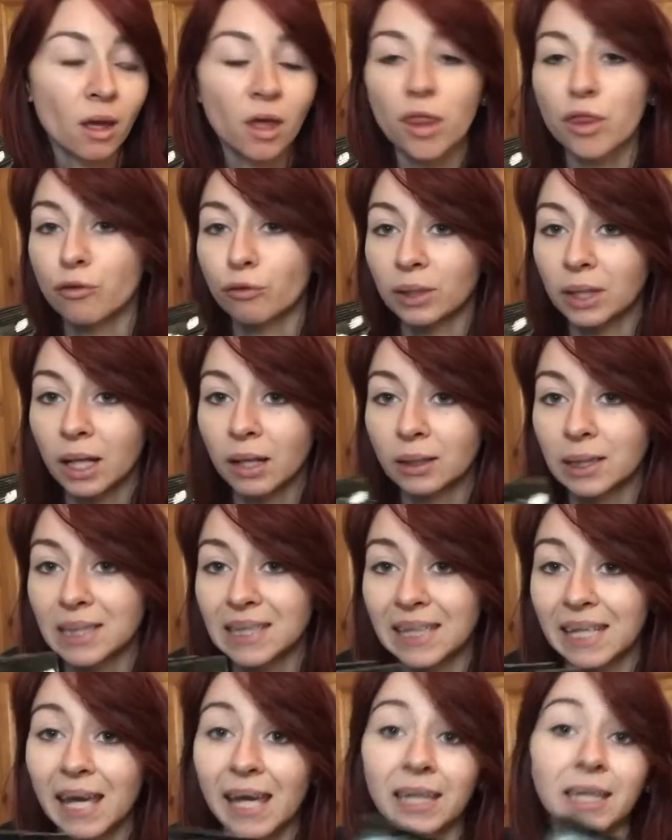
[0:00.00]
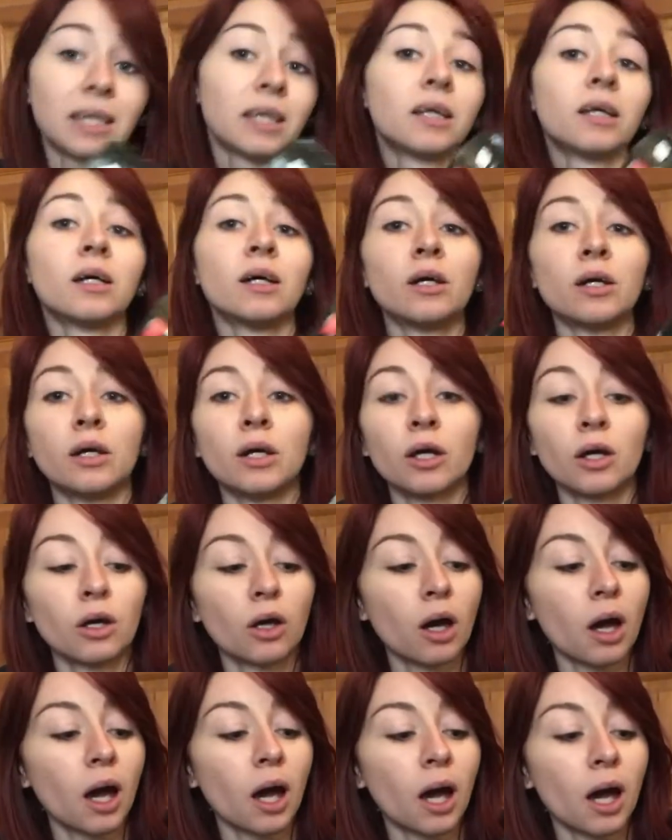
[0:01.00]
$3.98,
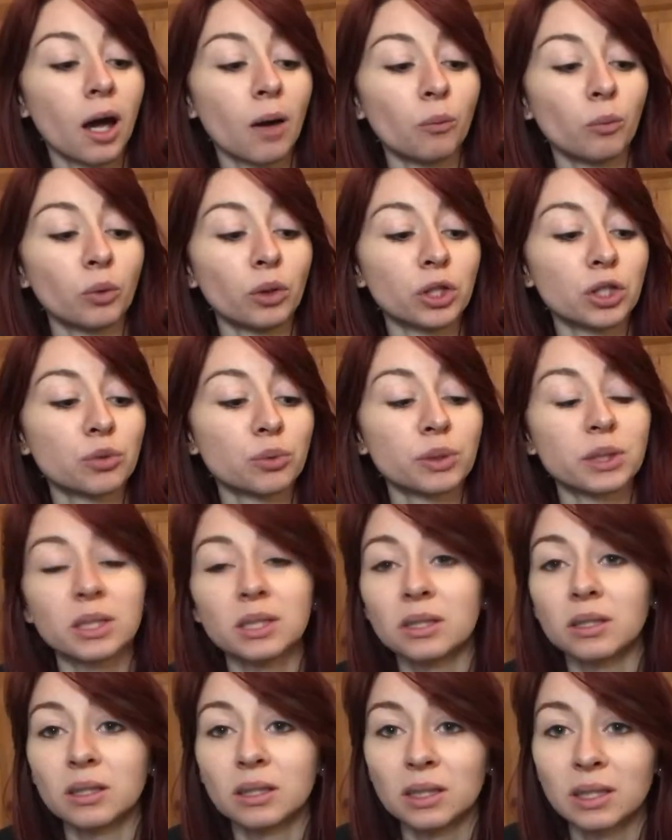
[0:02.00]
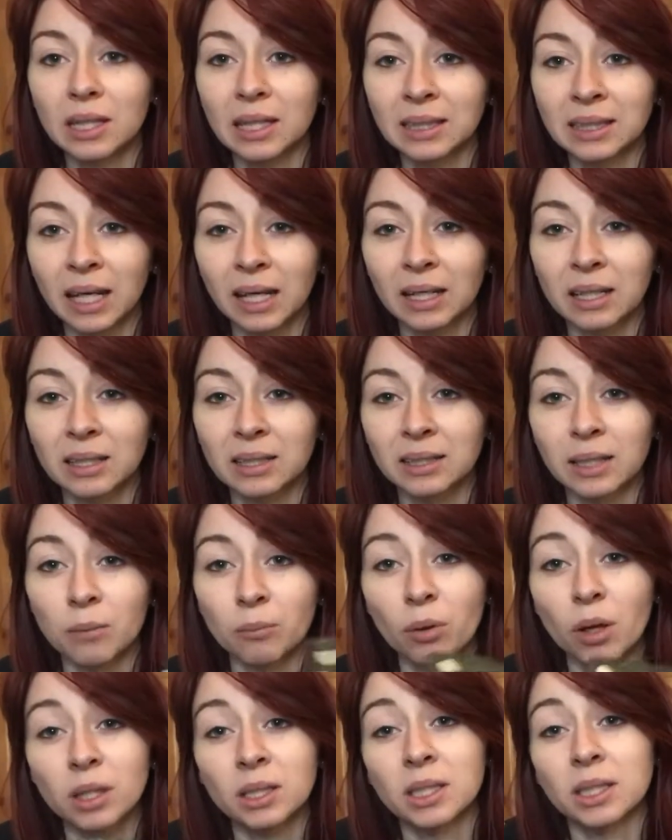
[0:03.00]
which was exactly the same
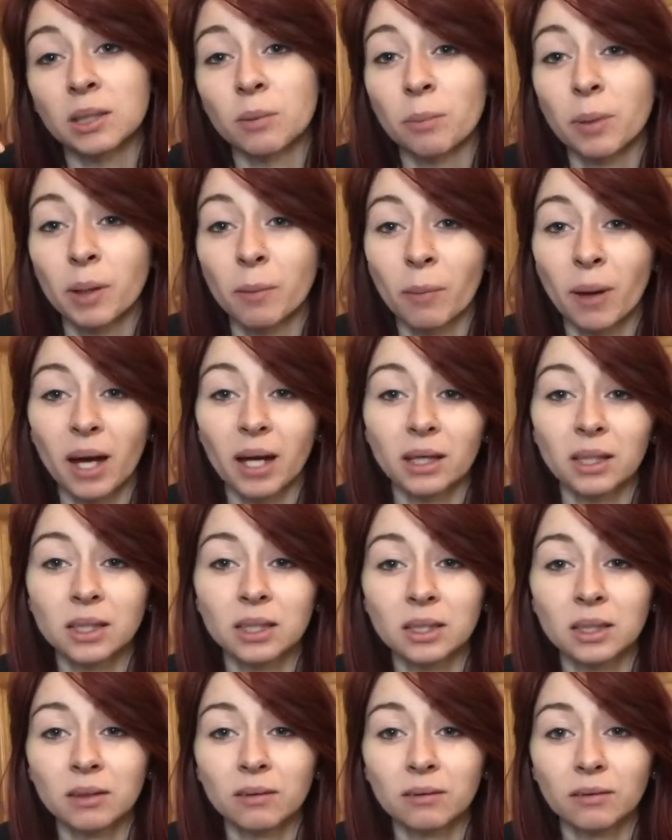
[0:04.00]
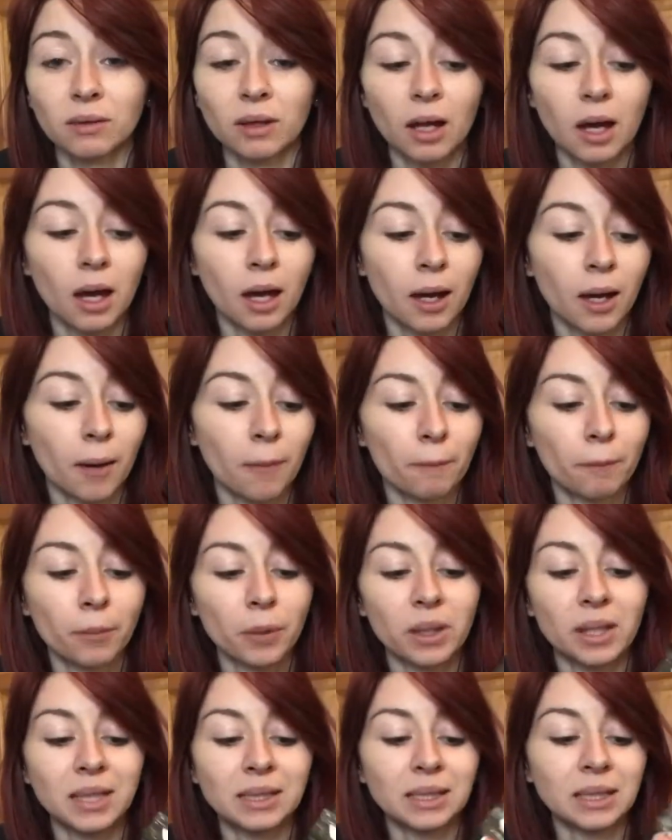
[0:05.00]
price as the big packs.
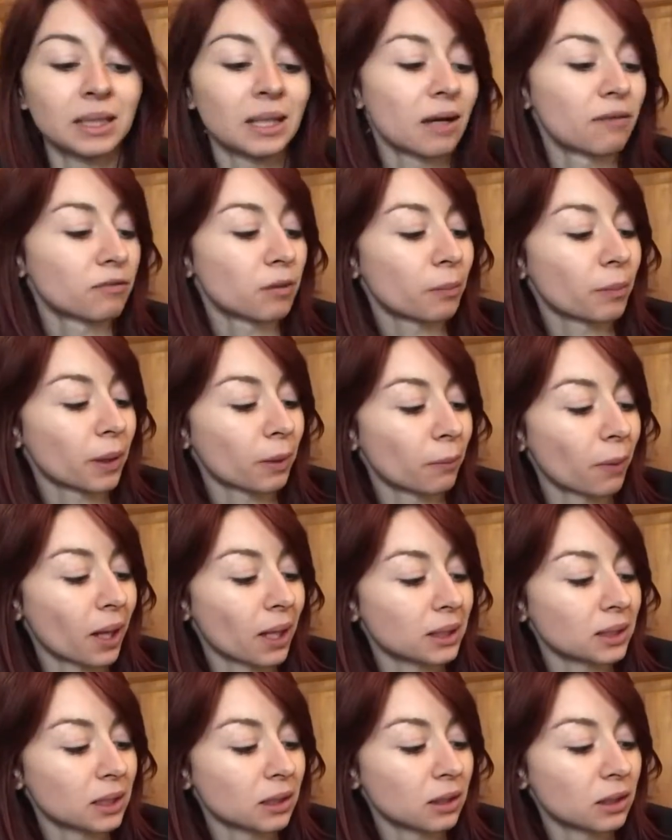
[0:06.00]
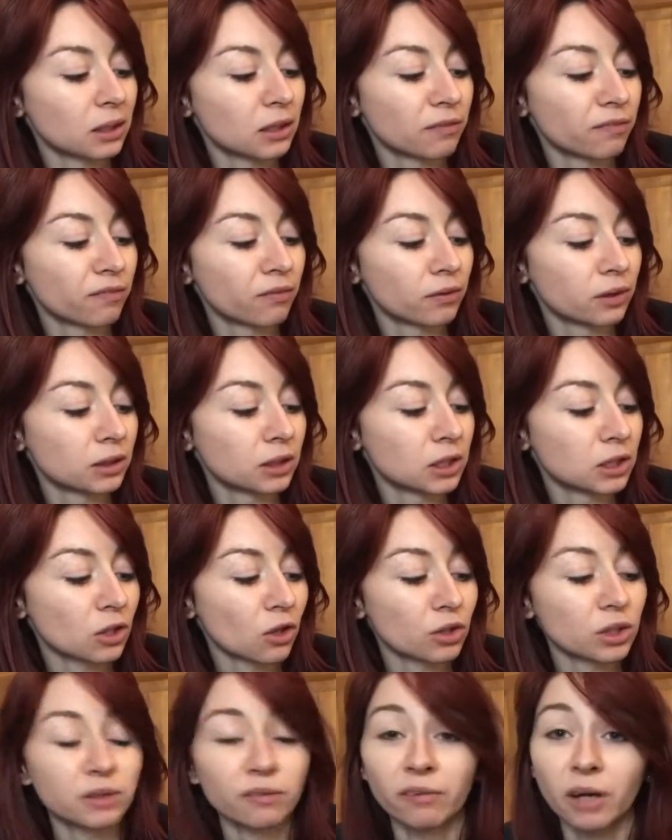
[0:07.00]
But they didn't have the big packs in the
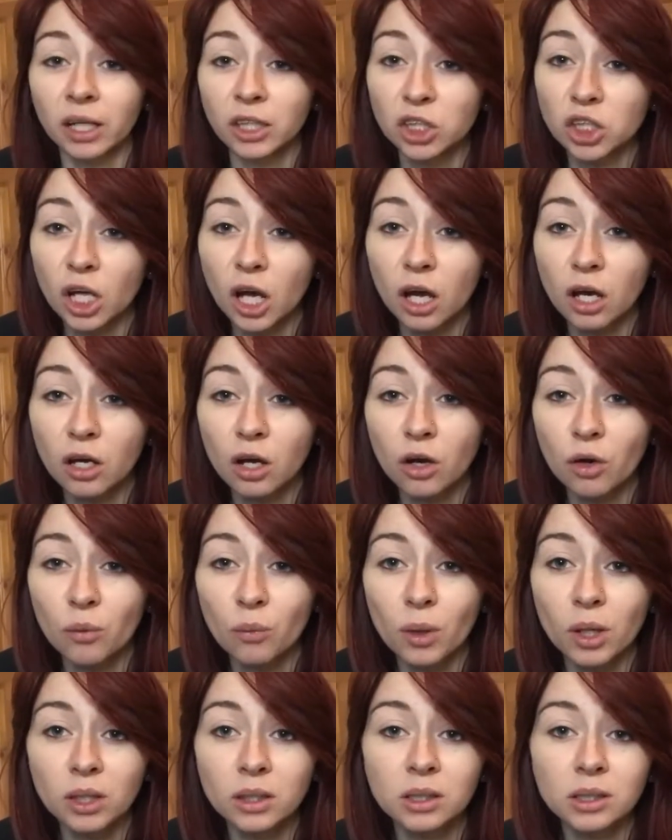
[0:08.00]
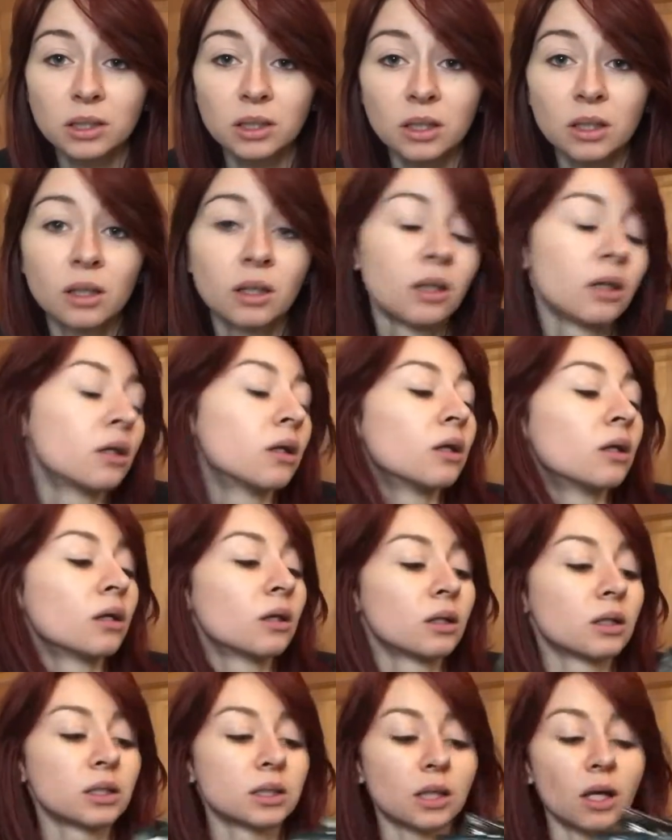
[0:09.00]
detoxifying charcoal ones,
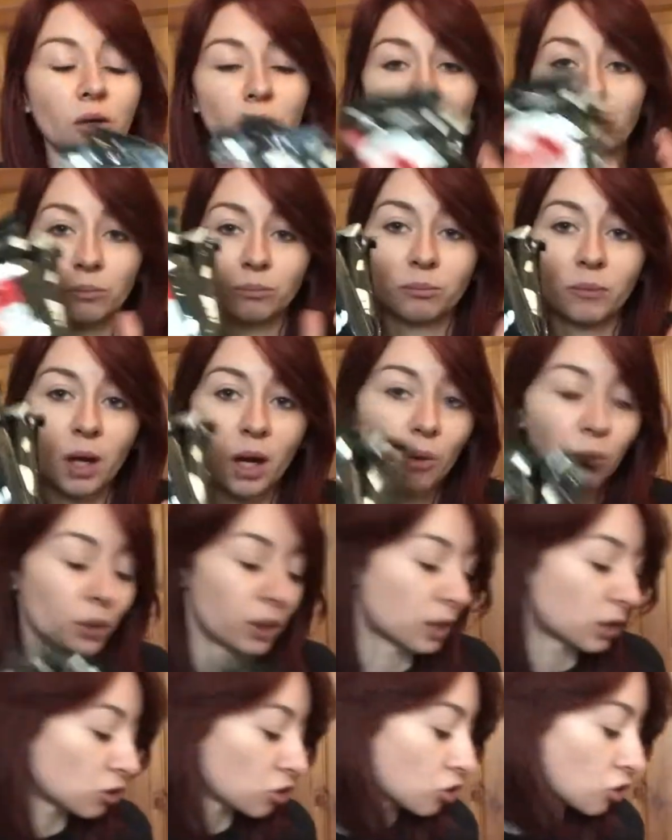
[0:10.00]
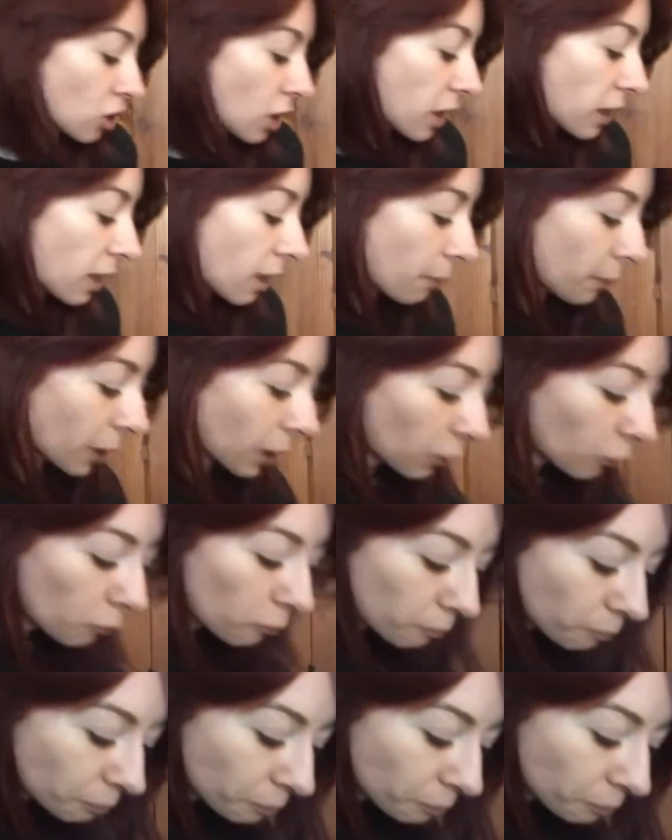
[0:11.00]
so I wanted to try them out.